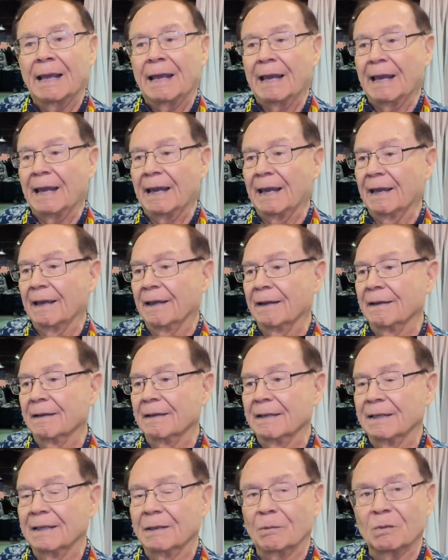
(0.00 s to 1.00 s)
And
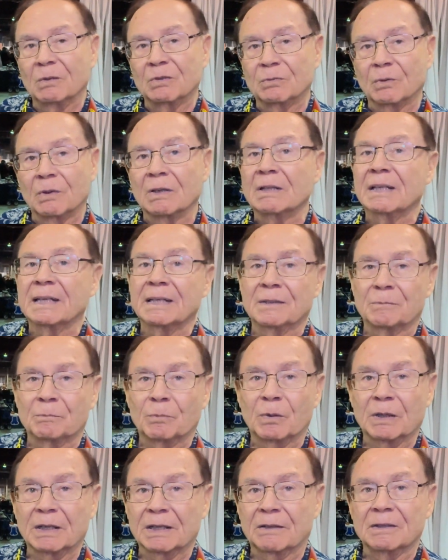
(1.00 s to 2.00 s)
it was really in
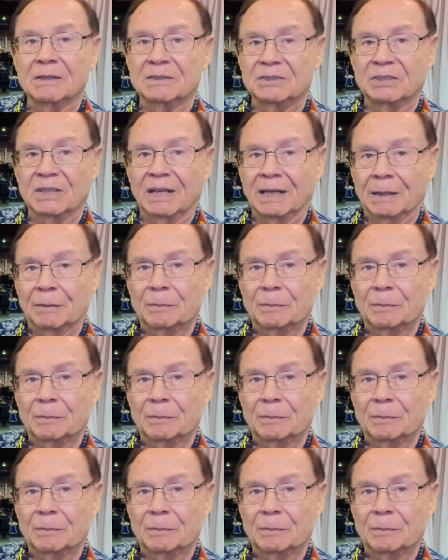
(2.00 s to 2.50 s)
pretty good shape.